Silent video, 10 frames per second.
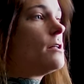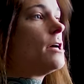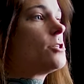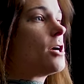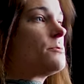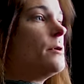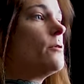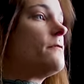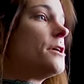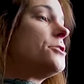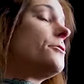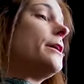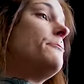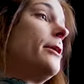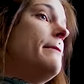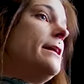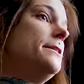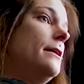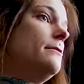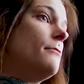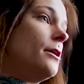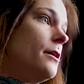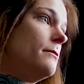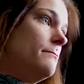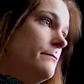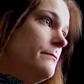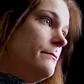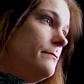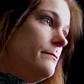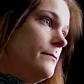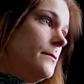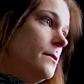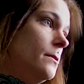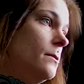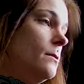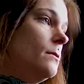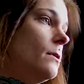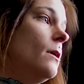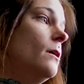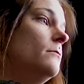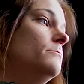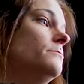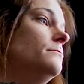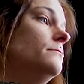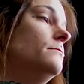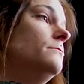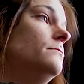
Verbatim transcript: They charged me with first-degree premeditated murder. I